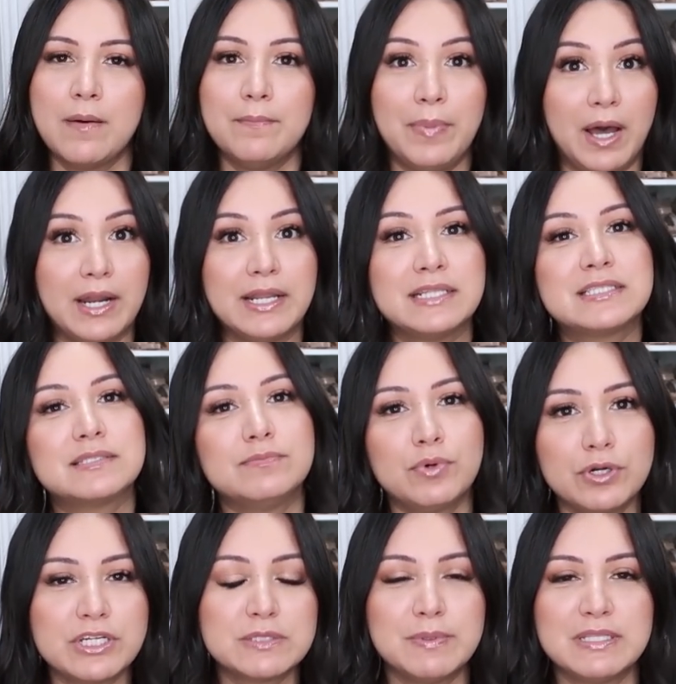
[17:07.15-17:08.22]
but it's
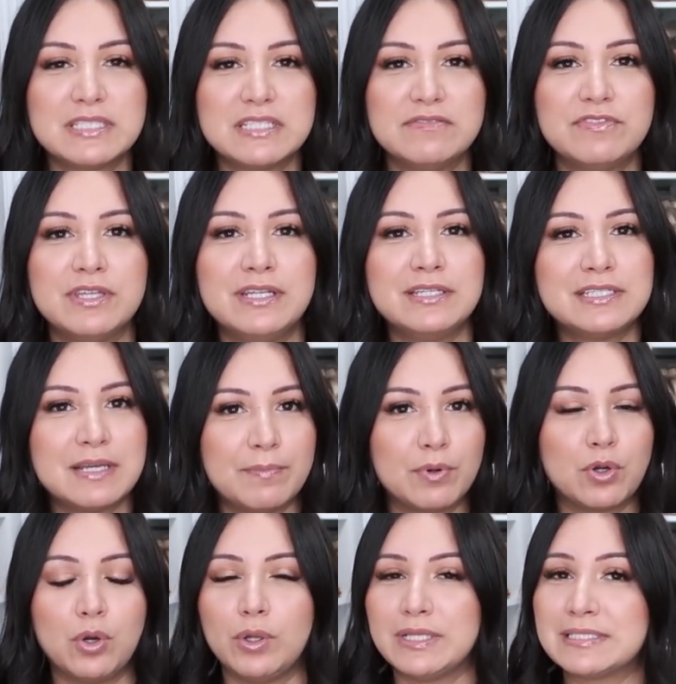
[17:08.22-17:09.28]
more expensive than typical.